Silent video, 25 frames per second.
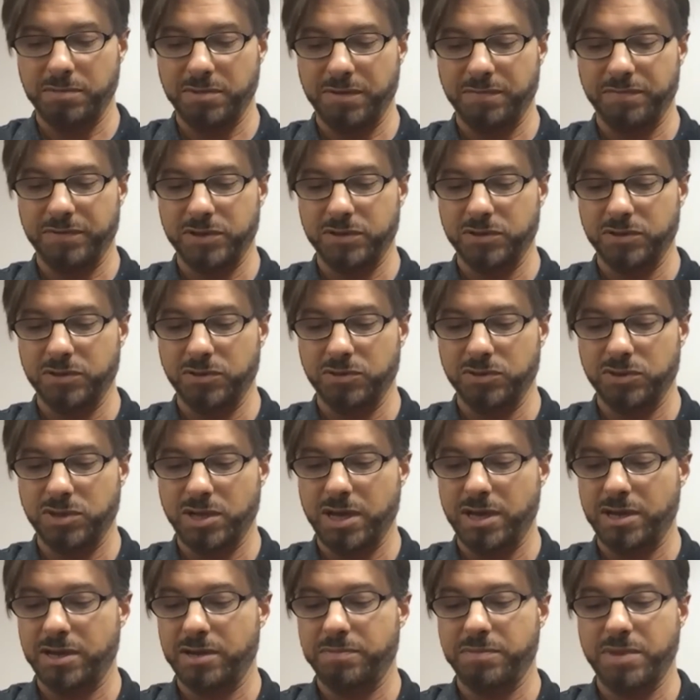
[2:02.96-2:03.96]
they visit your
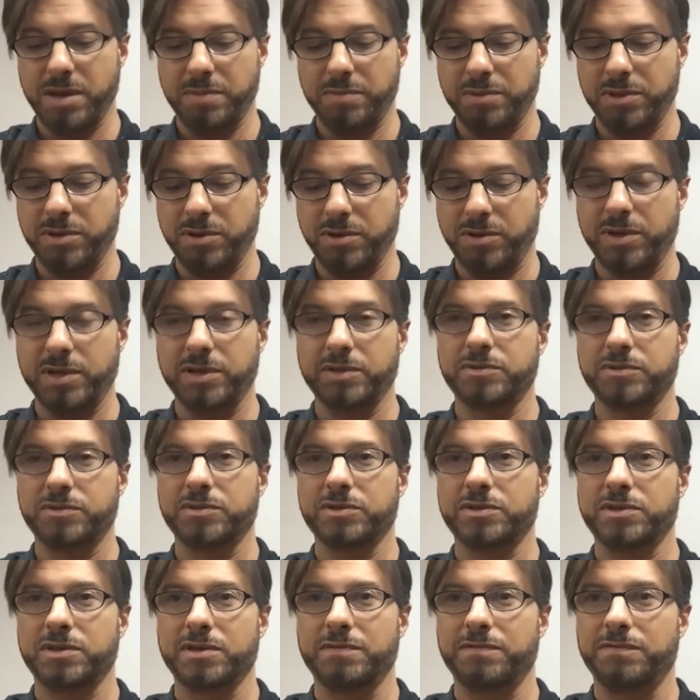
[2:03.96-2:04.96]
site and maybe they're
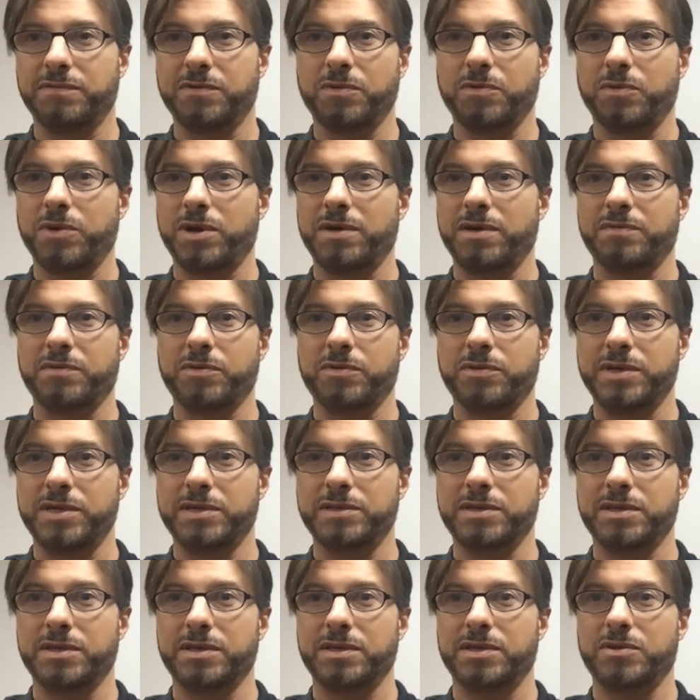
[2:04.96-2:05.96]
interested for whatever
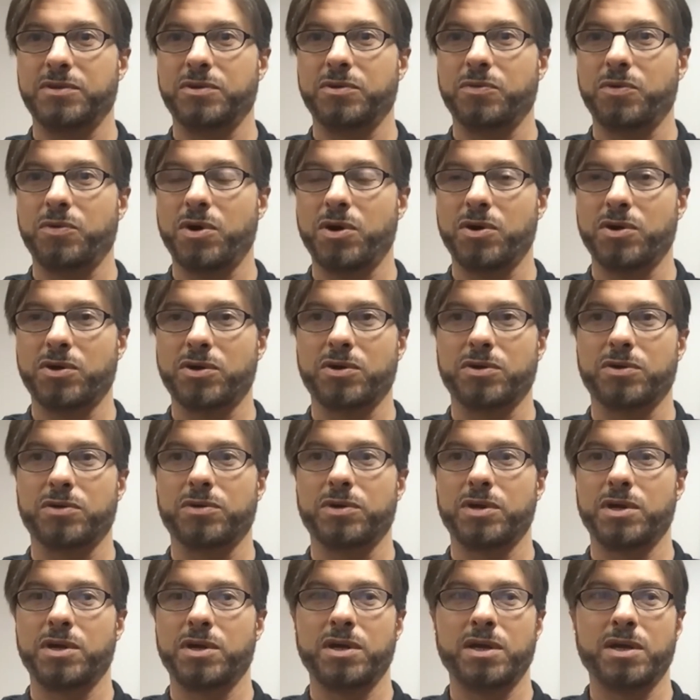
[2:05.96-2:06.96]
reason in your work or
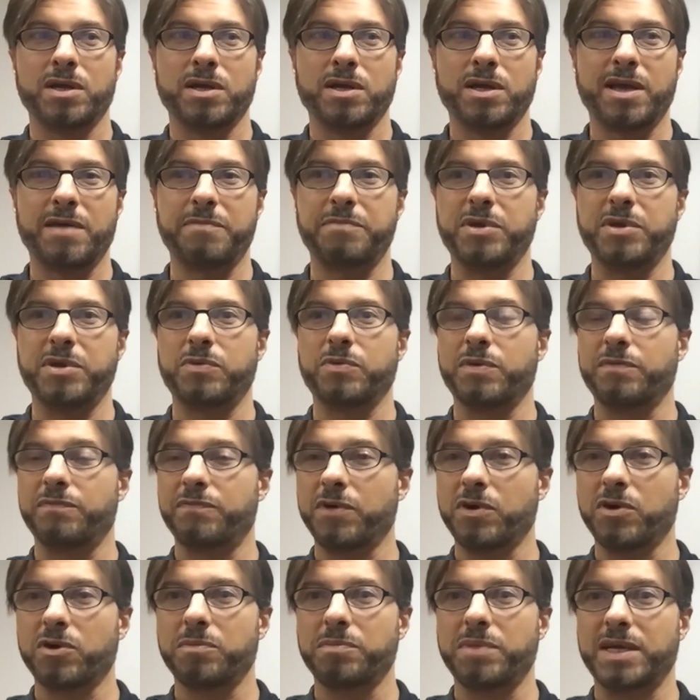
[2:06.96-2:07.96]
have been
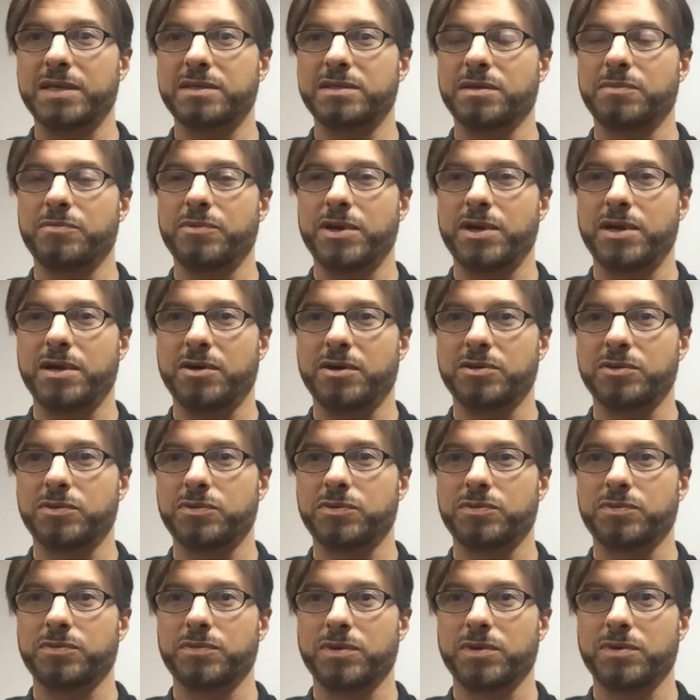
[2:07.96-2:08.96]
referred by someone else,
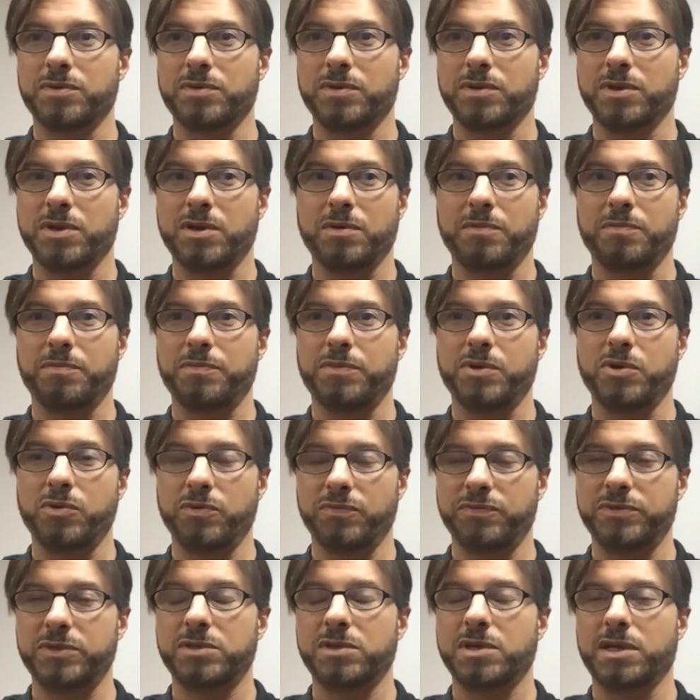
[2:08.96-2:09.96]

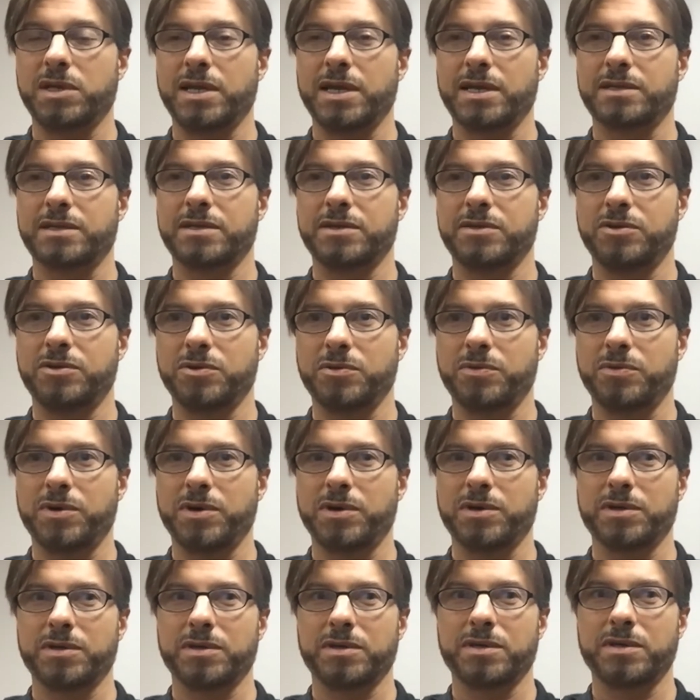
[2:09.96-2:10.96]
who's collected your
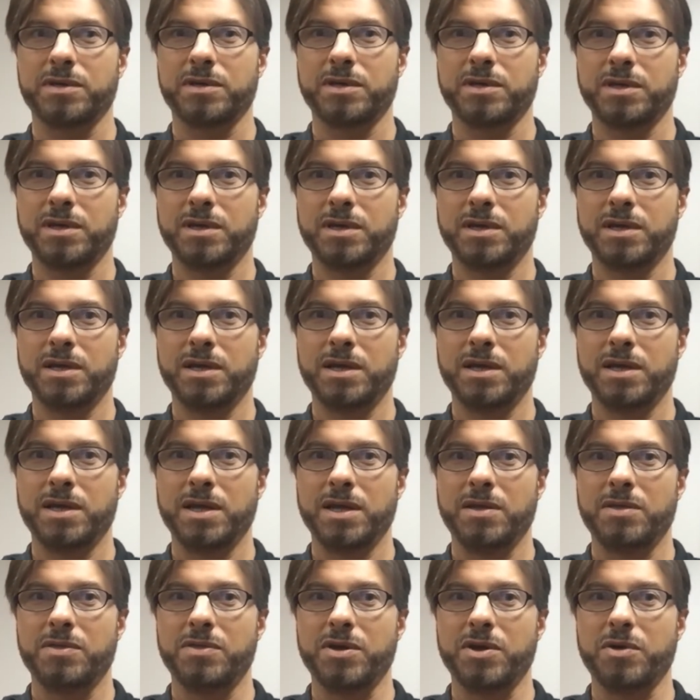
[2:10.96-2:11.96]
work,
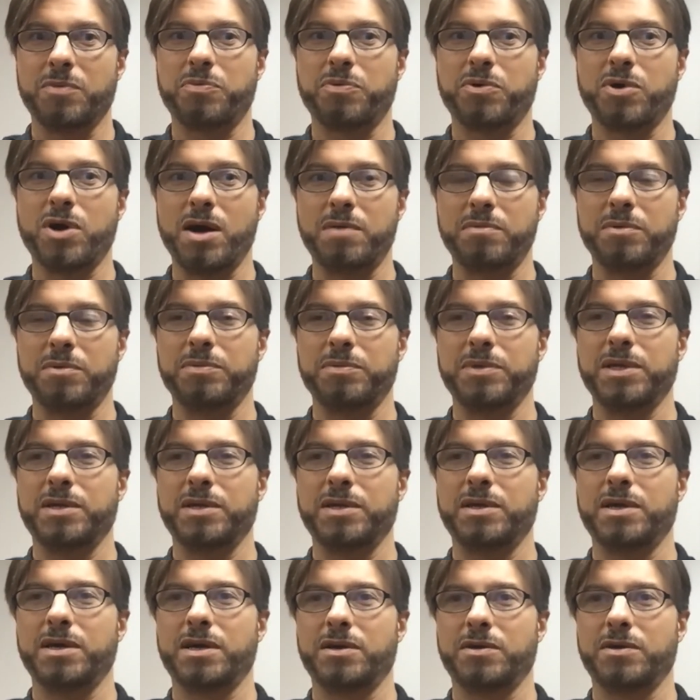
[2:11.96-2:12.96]
they're probably
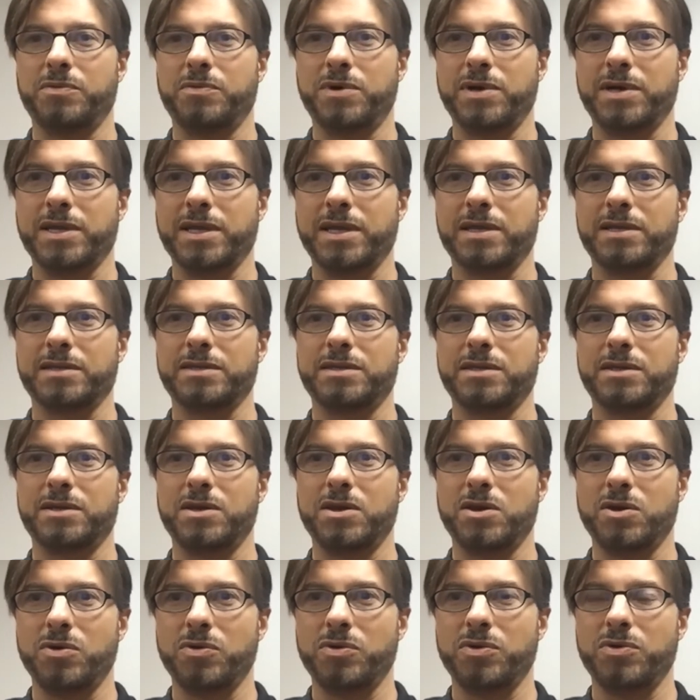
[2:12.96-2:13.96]
going to want to get to
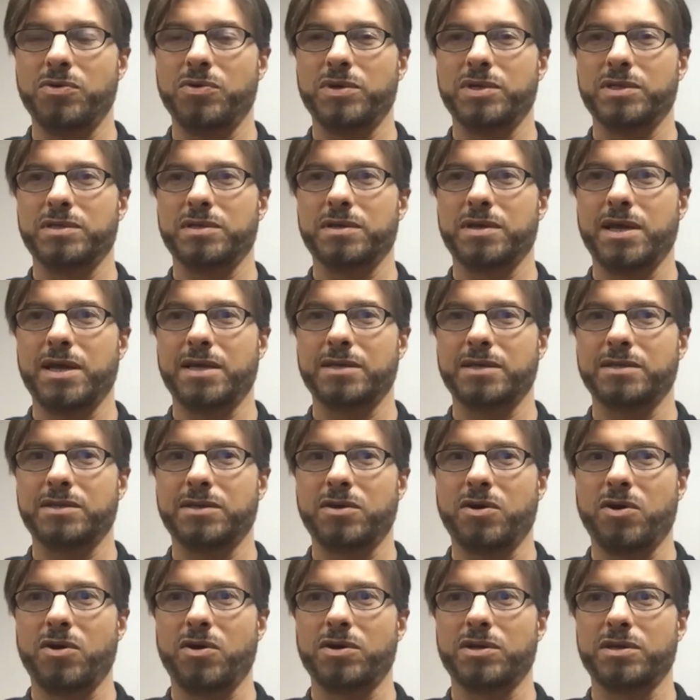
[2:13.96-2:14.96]
know you as an
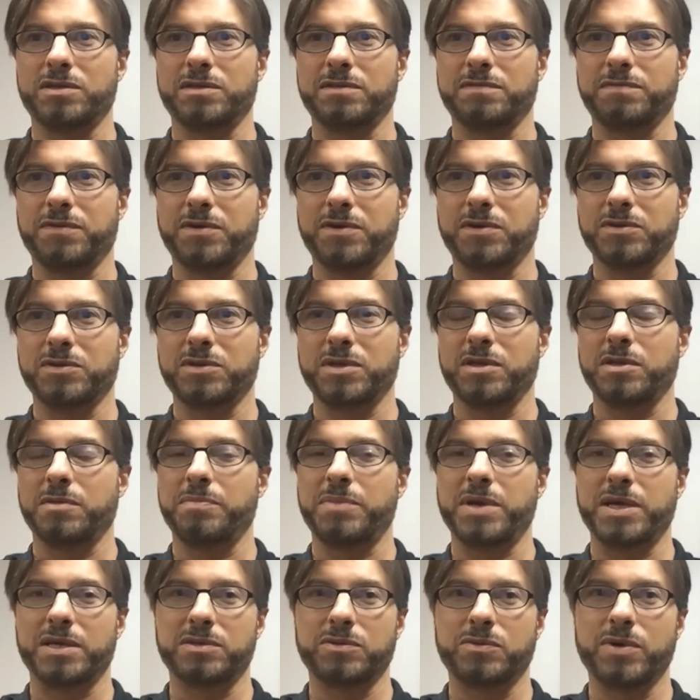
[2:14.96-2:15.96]
artist first. And the
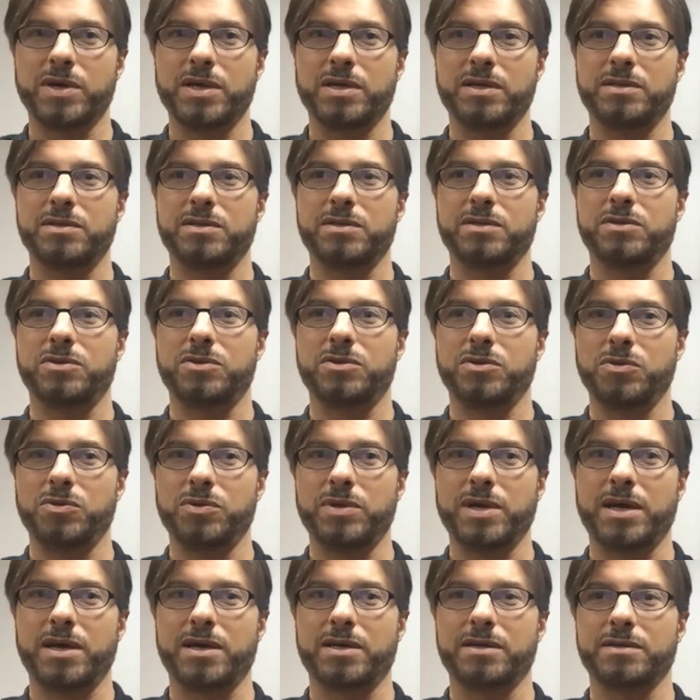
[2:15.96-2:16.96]
best way to do
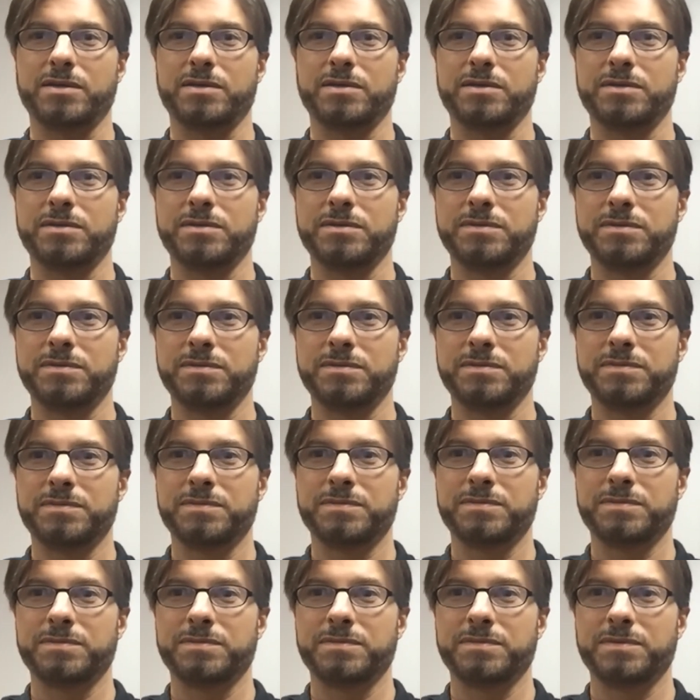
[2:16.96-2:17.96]
that
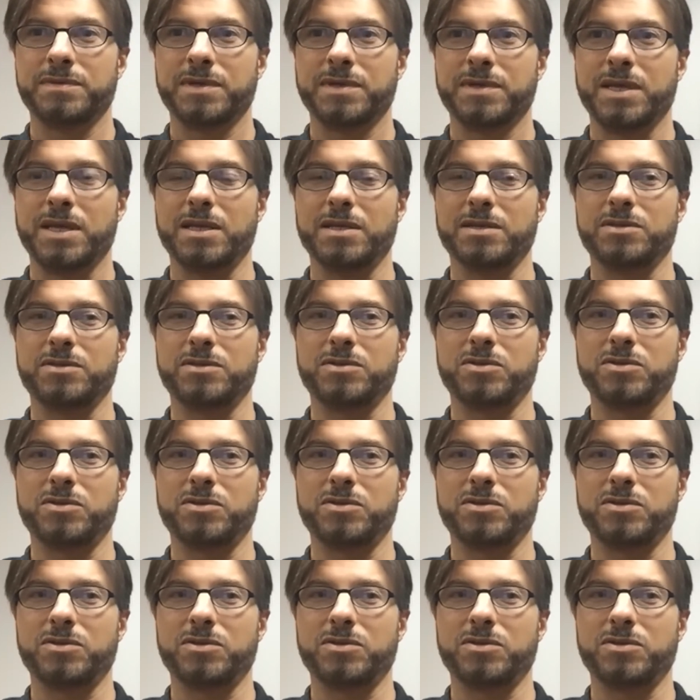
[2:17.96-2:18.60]
is